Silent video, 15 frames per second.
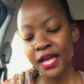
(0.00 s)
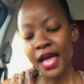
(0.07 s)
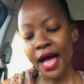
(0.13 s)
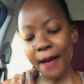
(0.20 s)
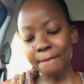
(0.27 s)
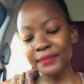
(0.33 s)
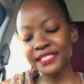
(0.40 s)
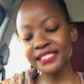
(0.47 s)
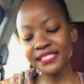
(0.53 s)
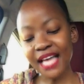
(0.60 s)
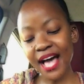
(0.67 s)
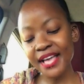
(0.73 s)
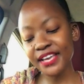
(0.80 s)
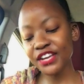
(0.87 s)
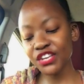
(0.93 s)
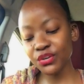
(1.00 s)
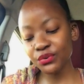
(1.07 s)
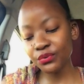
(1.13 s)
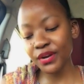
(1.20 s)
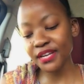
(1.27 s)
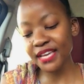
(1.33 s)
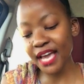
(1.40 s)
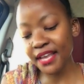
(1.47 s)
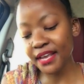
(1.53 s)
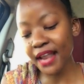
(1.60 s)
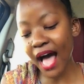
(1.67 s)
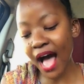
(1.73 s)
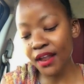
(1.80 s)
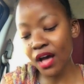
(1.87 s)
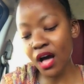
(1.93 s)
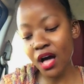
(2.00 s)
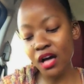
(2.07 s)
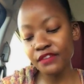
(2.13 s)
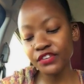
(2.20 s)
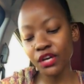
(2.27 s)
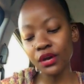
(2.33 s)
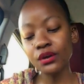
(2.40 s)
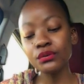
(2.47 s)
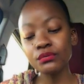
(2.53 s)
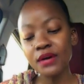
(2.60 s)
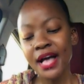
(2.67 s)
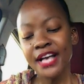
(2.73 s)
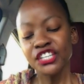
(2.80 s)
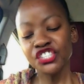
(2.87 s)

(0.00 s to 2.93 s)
A Messiah you created out of you.